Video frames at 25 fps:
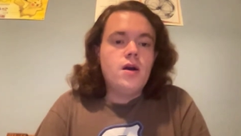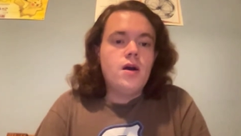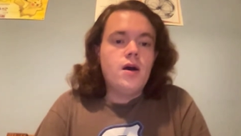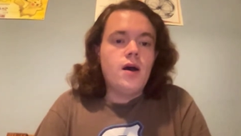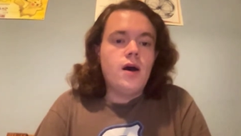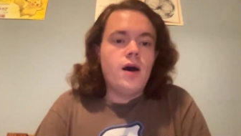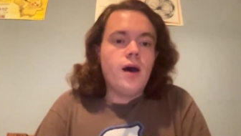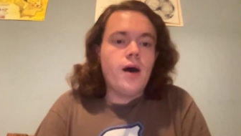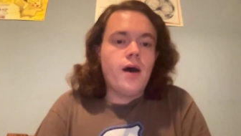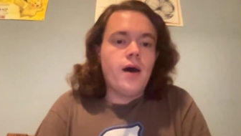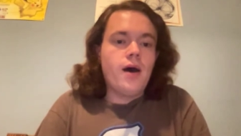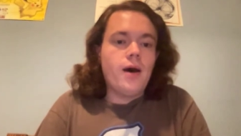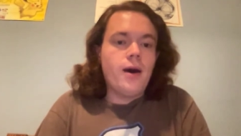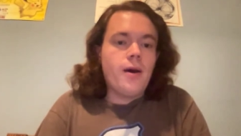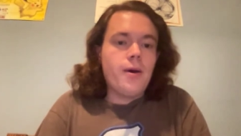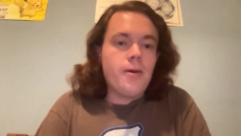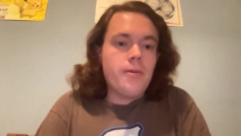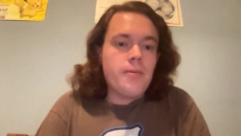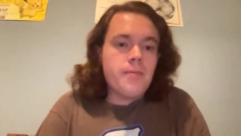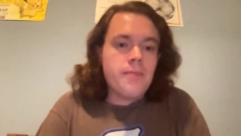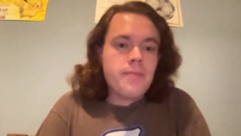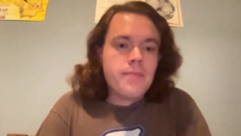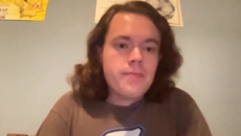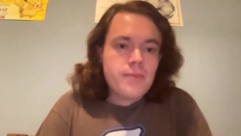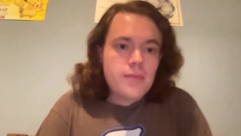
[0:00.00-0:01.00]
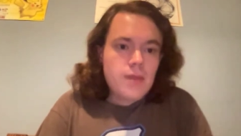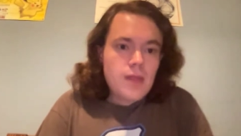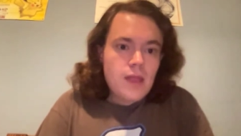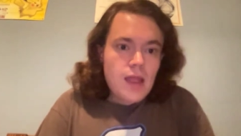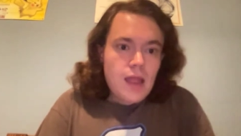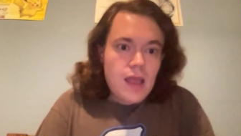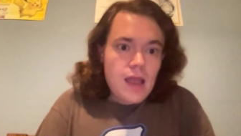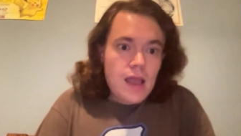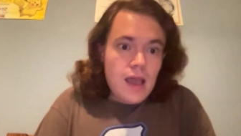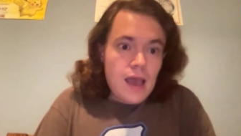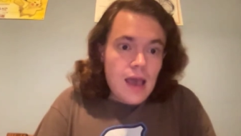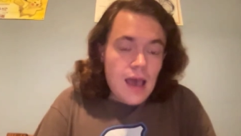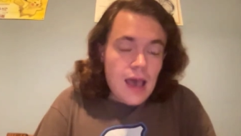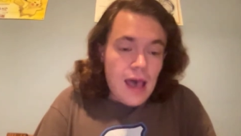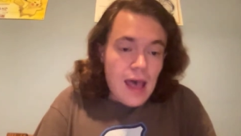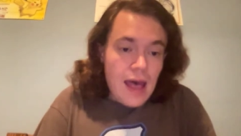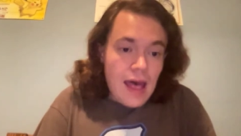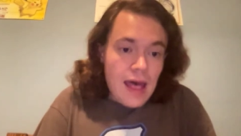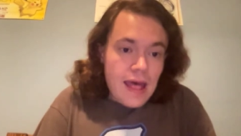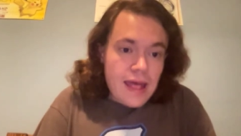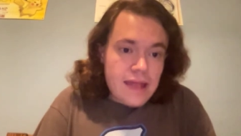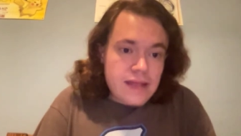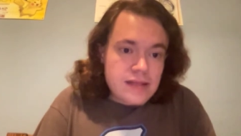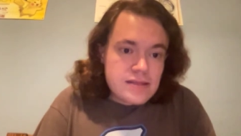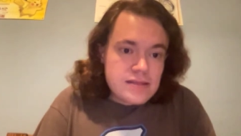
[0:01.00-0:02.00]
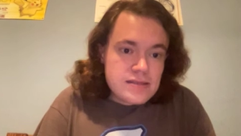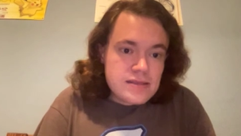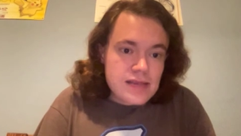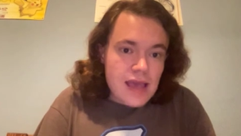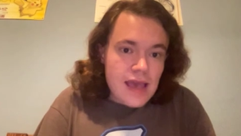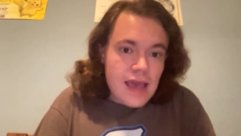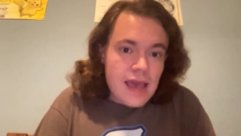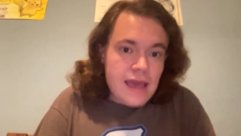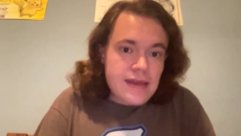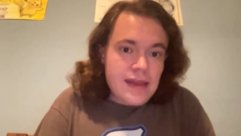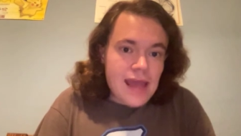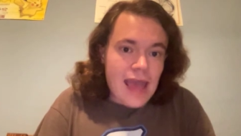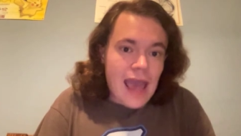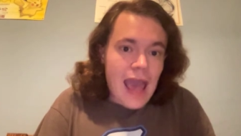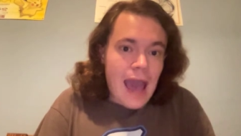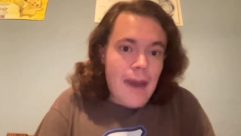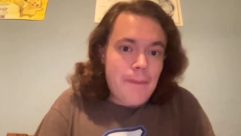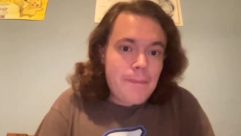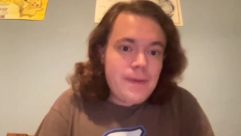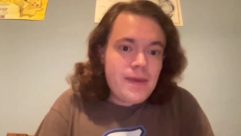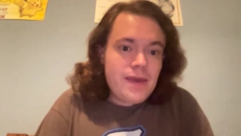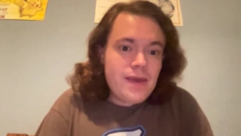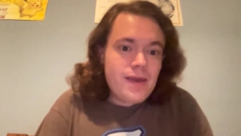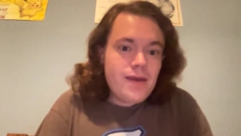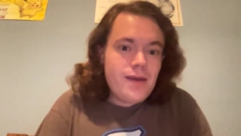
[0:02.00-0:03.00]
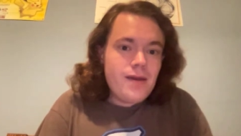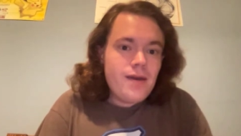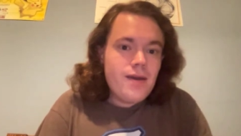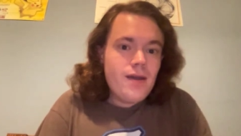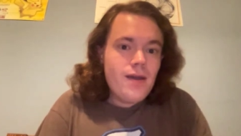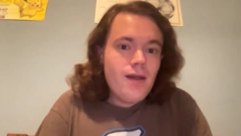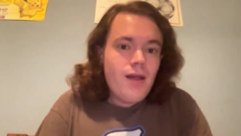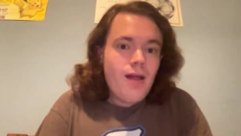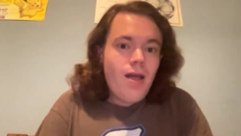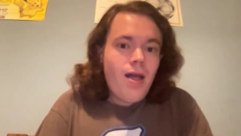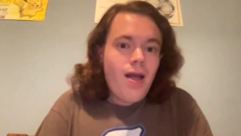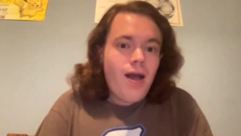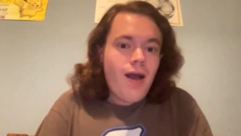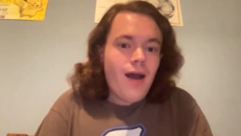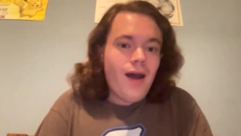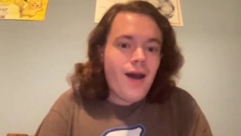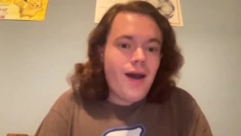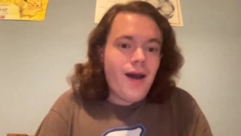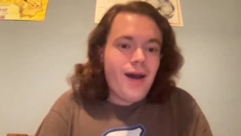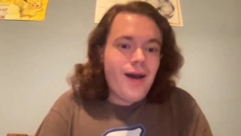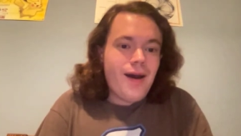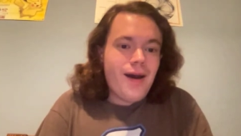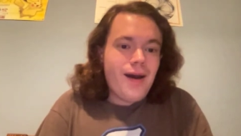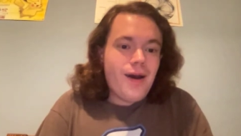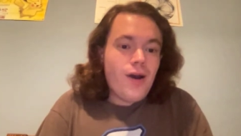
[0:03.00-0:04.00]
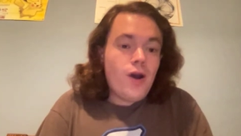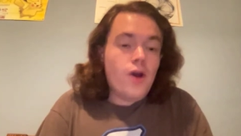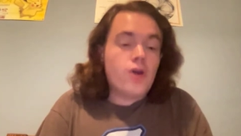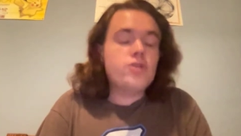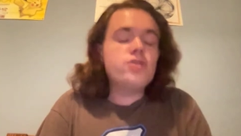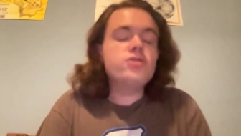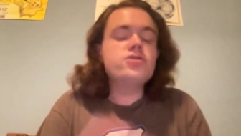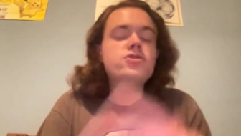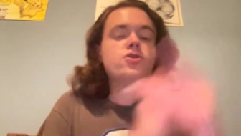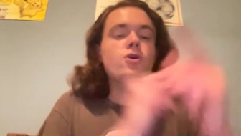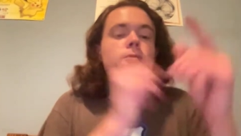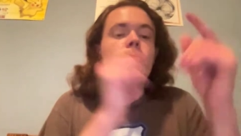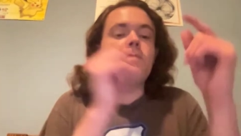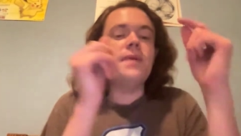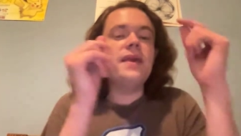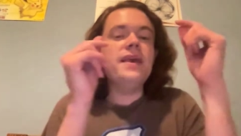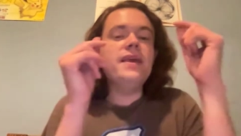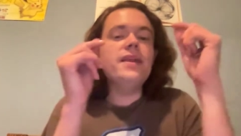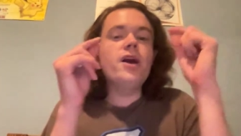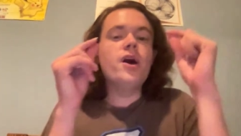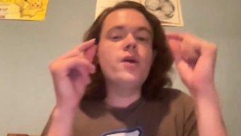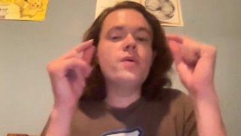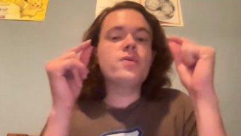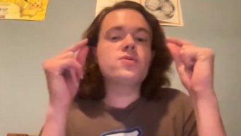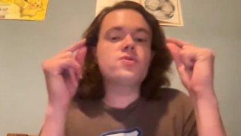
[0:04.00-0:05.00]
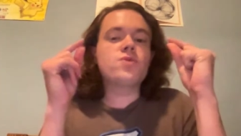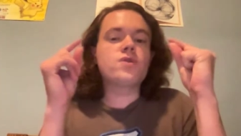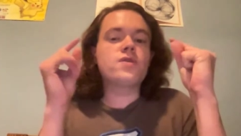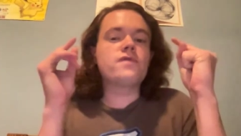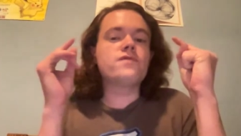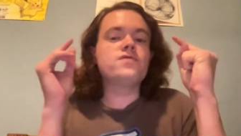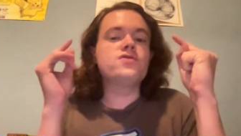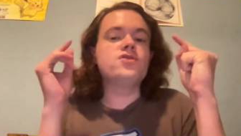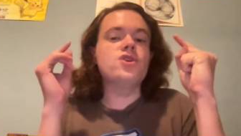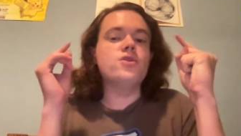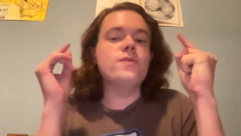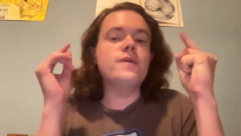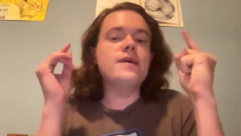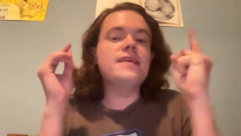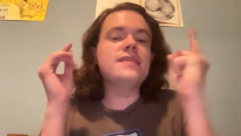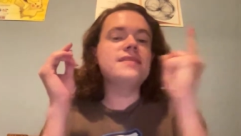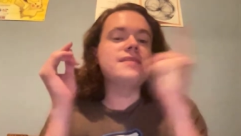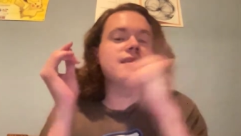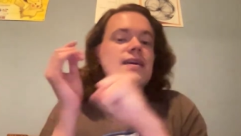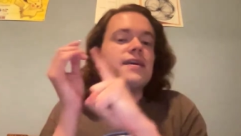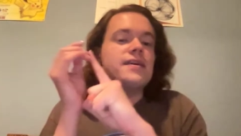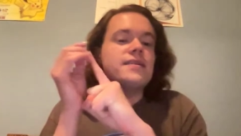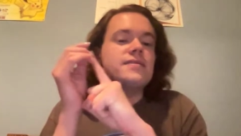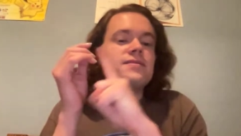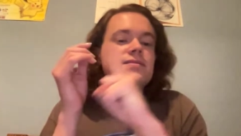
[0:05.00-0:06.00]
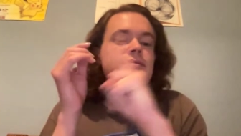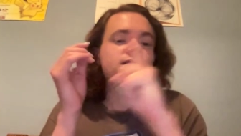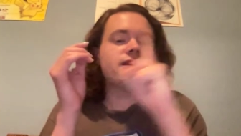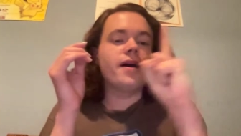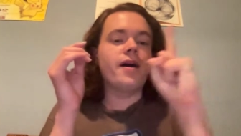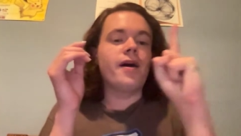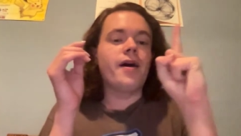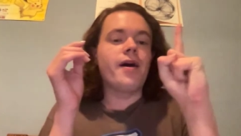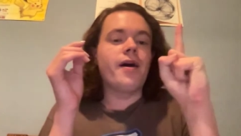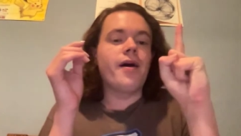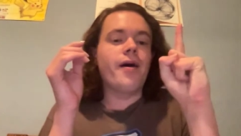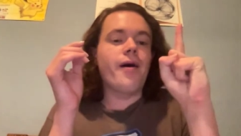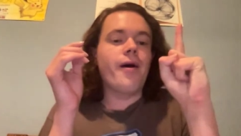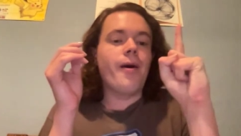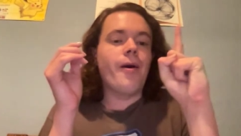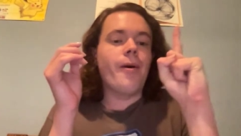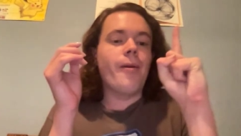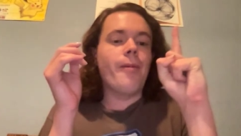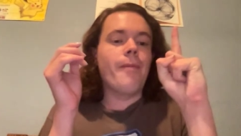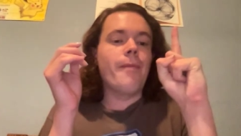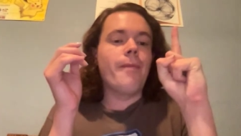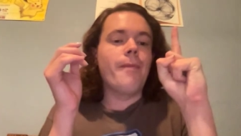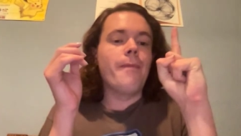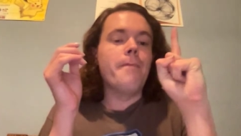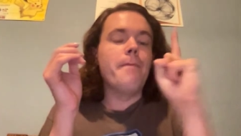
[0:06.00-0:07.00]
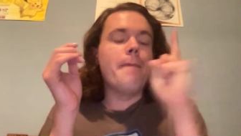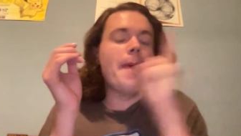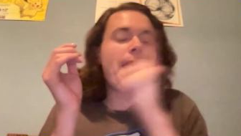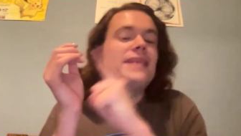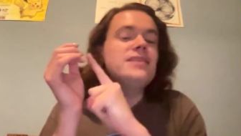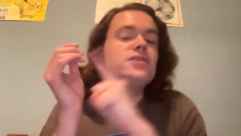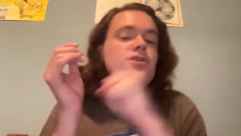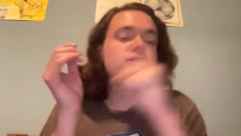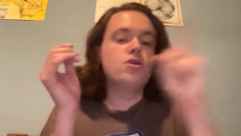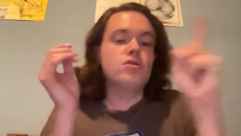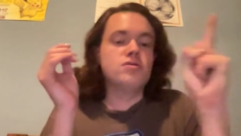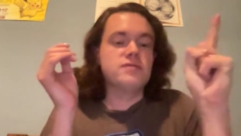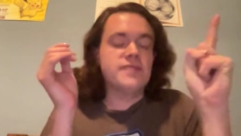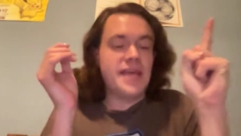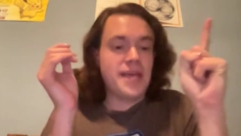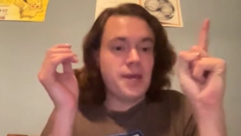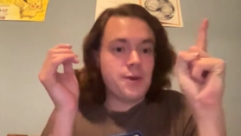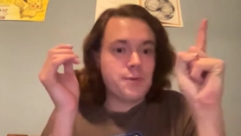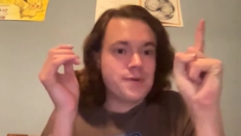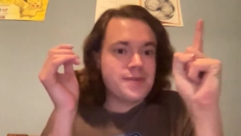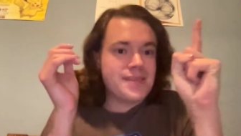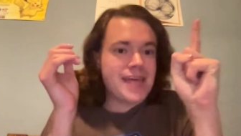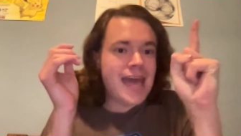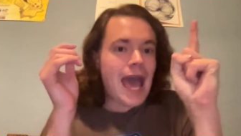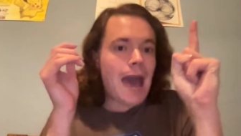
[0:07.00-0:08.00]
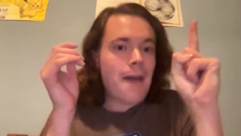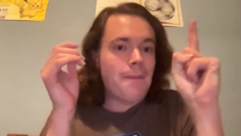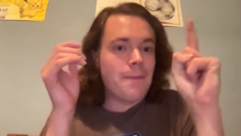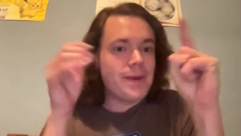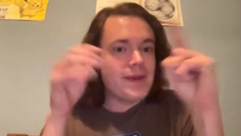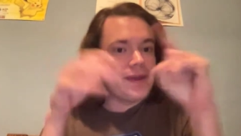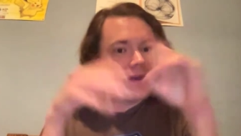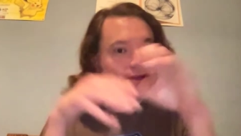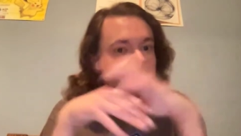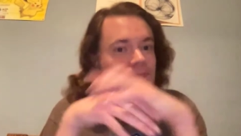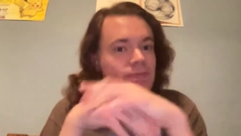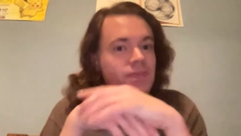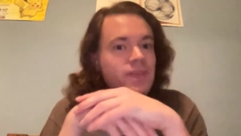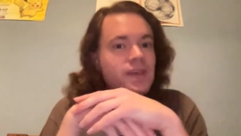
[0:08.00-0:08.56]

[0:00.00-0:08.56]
And Happy, Pino is sort of doing this mental link with Happy.